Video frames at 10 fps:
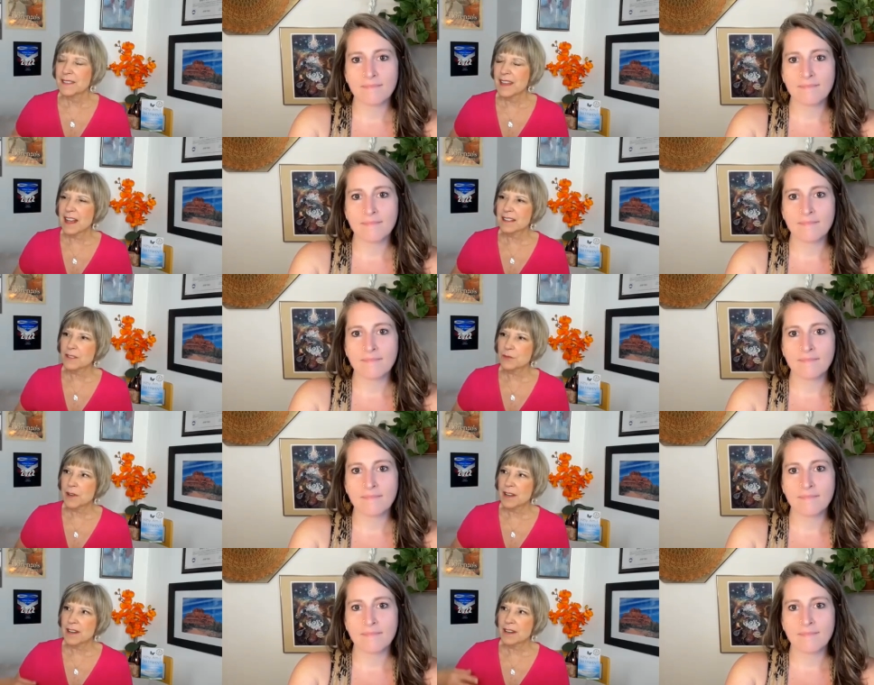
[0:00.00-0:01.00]
Speaker 1: That's
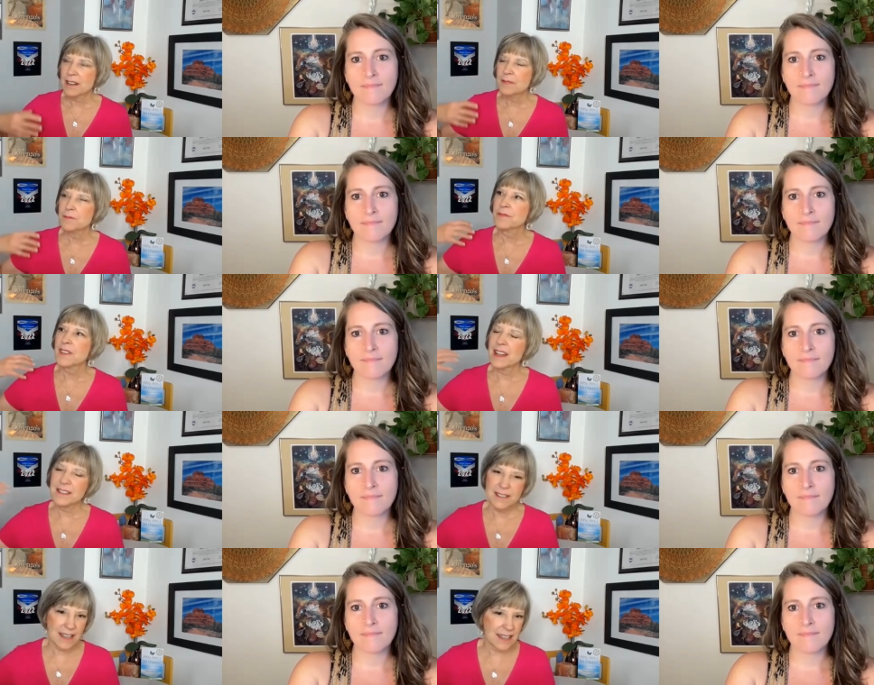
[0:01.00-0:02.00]
where I
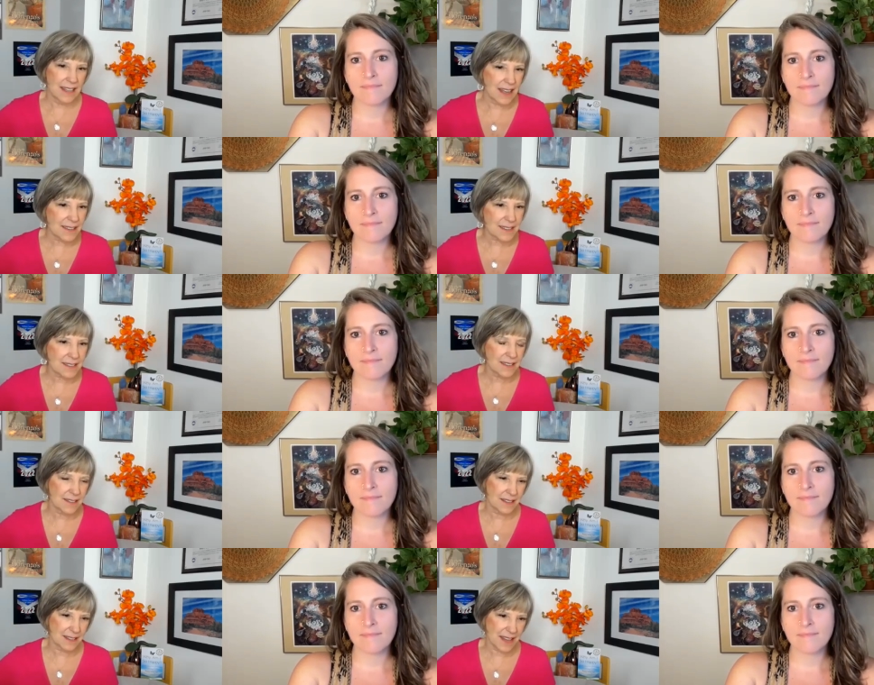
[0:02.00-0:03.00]
say yes to
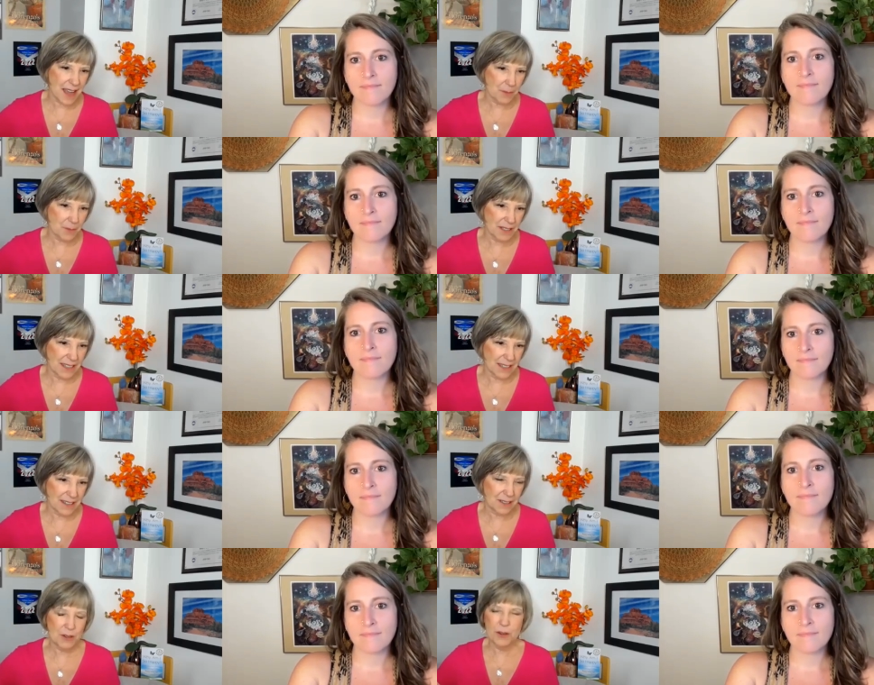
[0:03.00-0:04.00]
this happening,
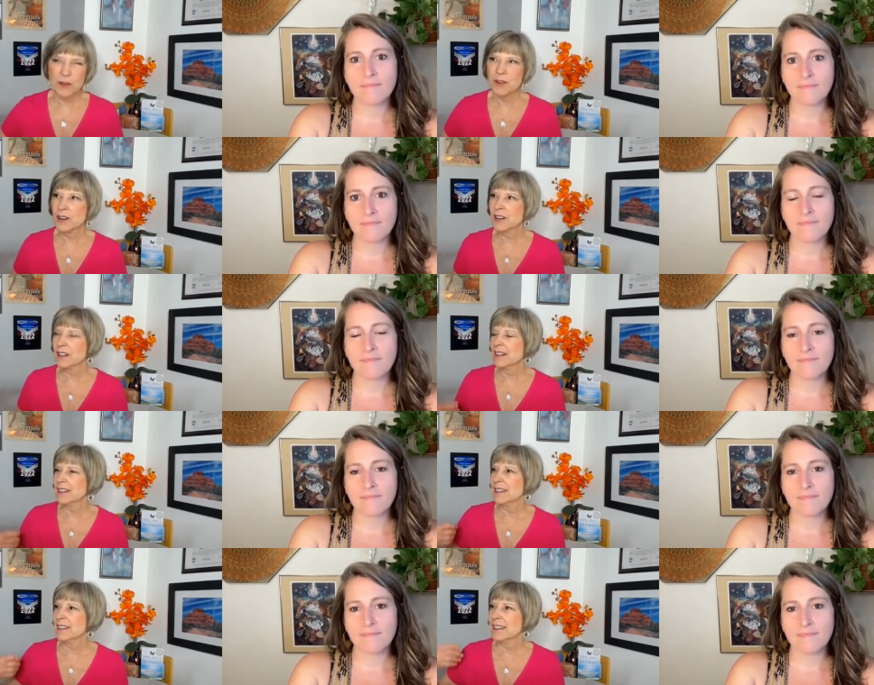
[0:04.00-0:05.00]
or
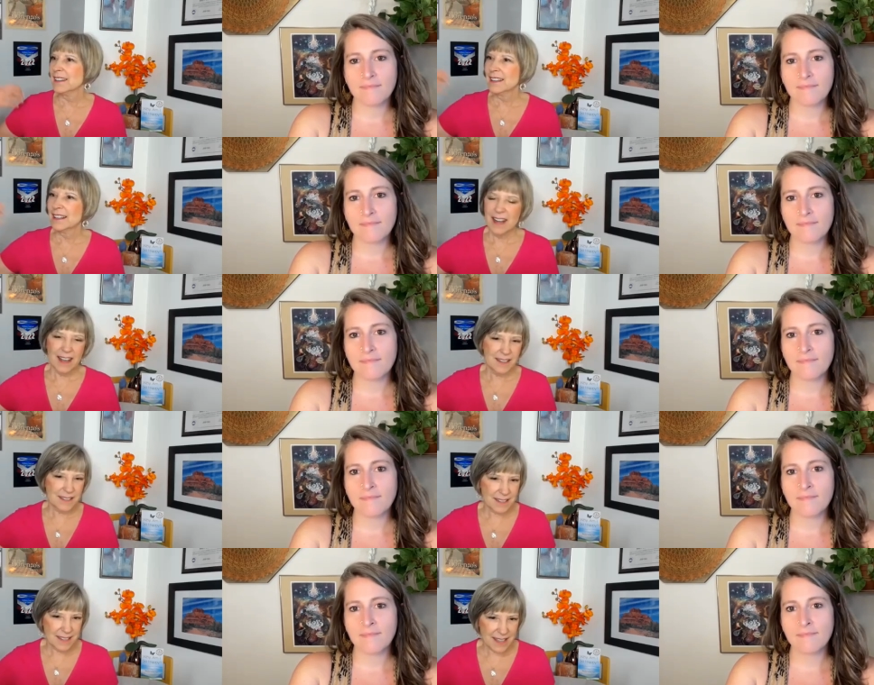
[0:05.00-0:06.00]
I
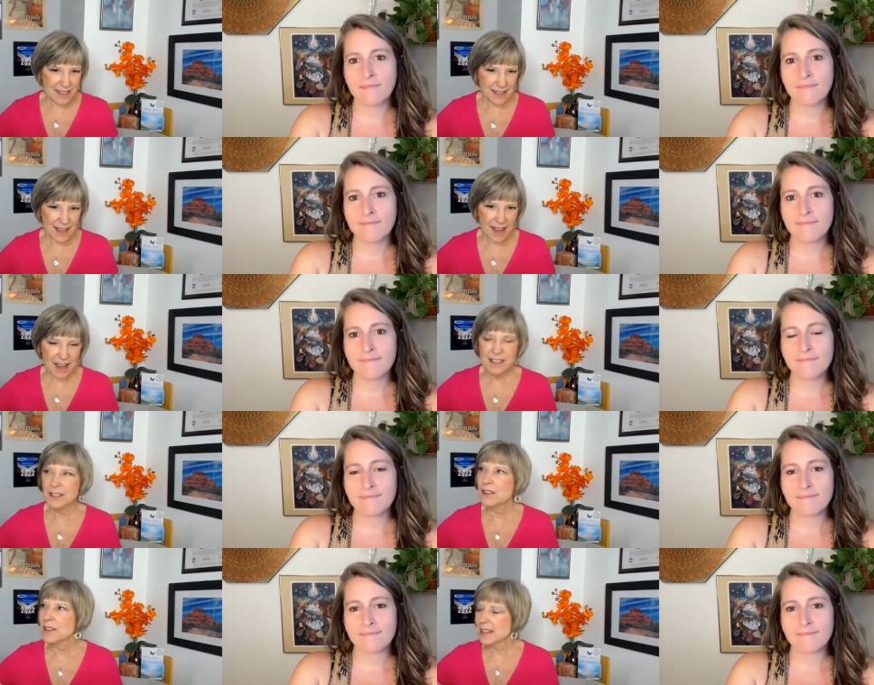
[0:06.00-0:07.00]
see it, you
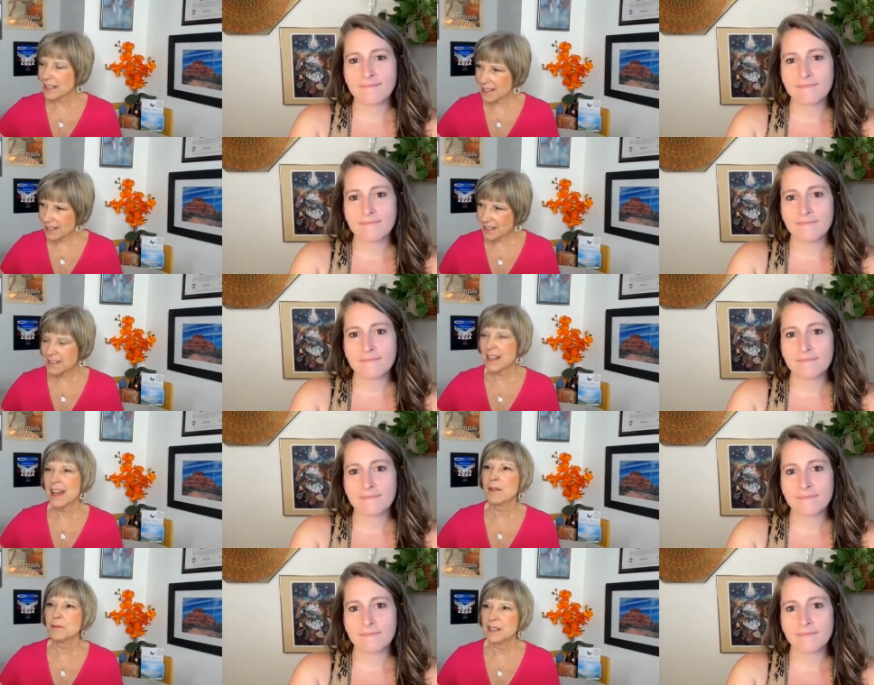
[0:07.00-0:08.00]
know, it is
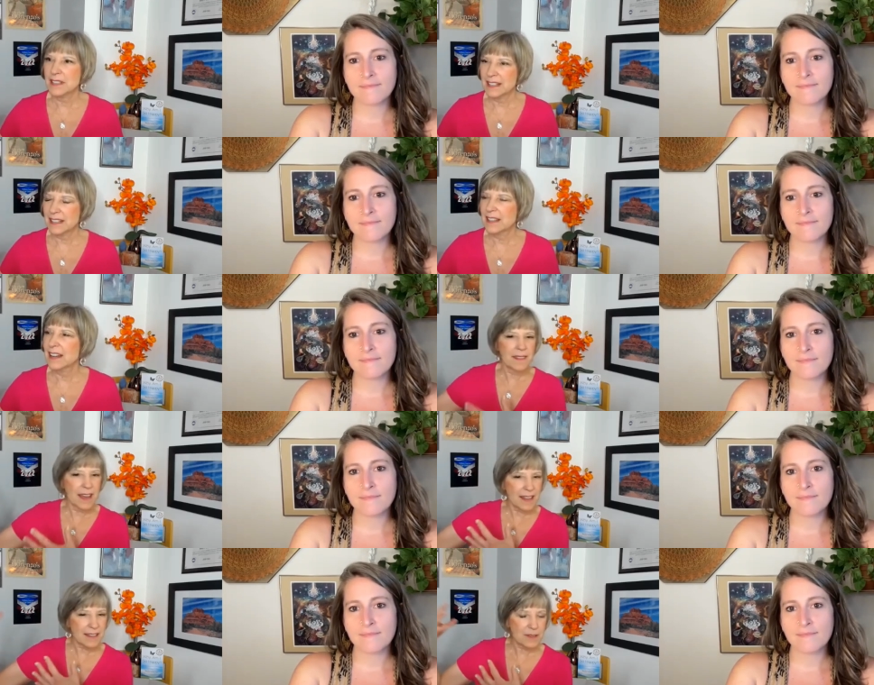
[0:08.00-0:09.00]
happening.
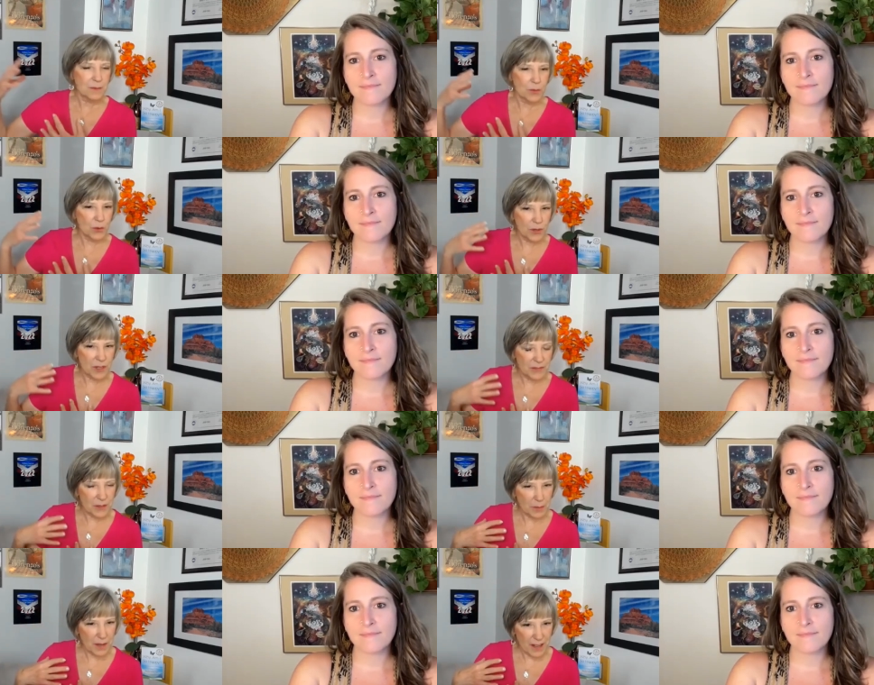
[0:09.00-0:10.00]
That's more of
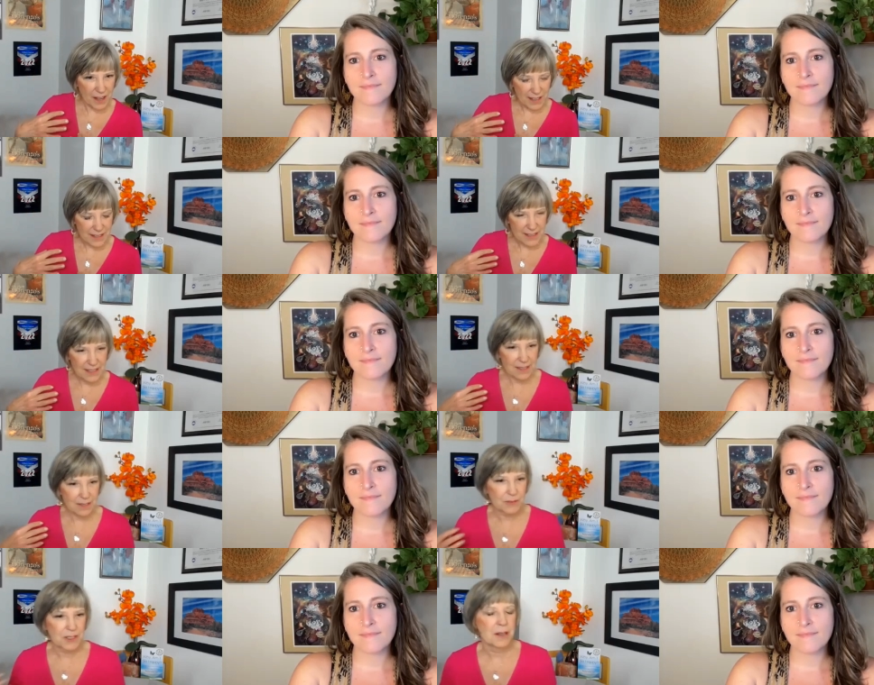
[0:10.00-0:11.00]
a
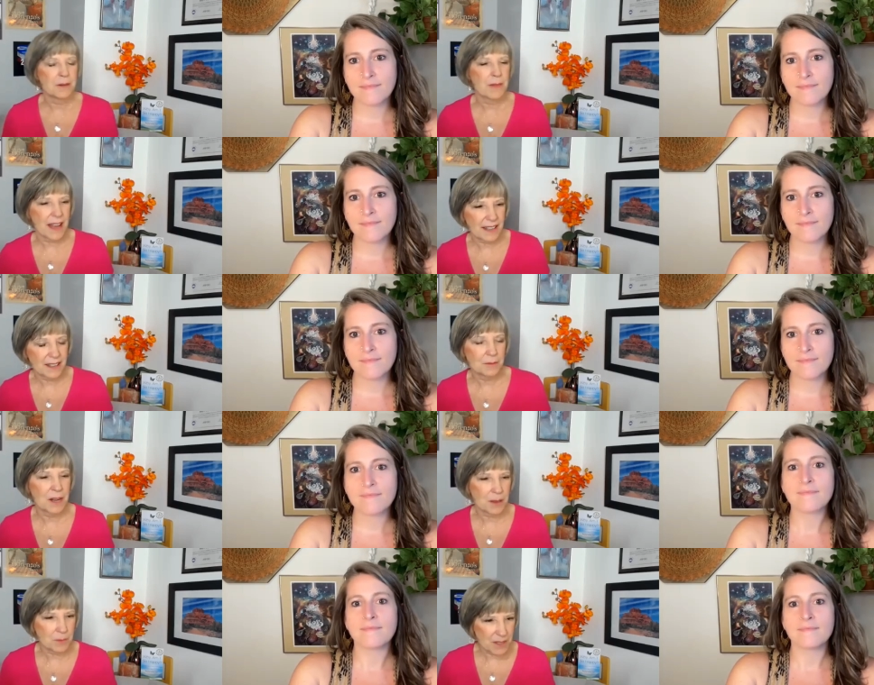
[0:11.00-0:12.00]
positive comeback, in
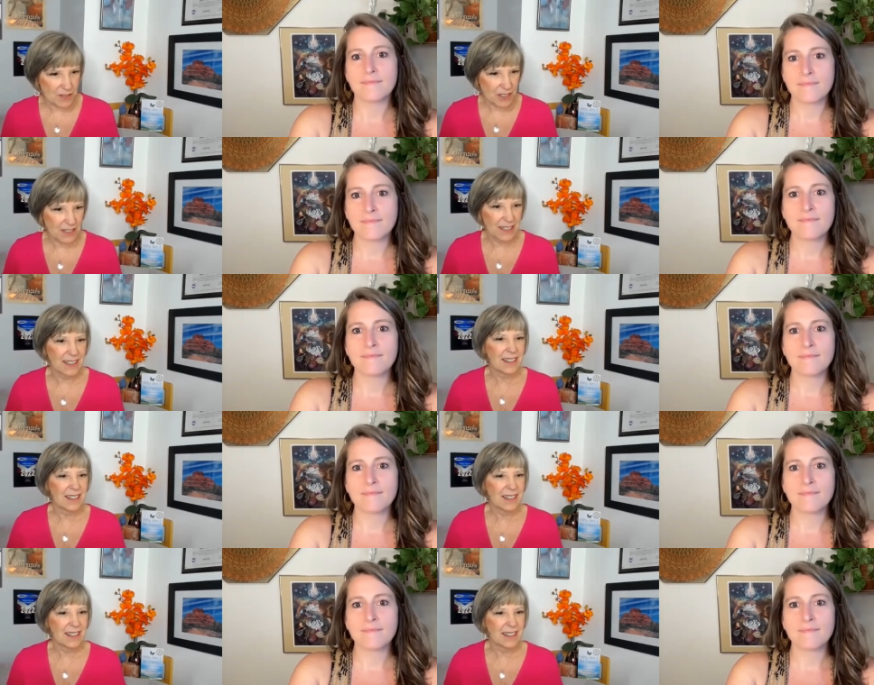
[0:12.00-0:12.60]
my opinion.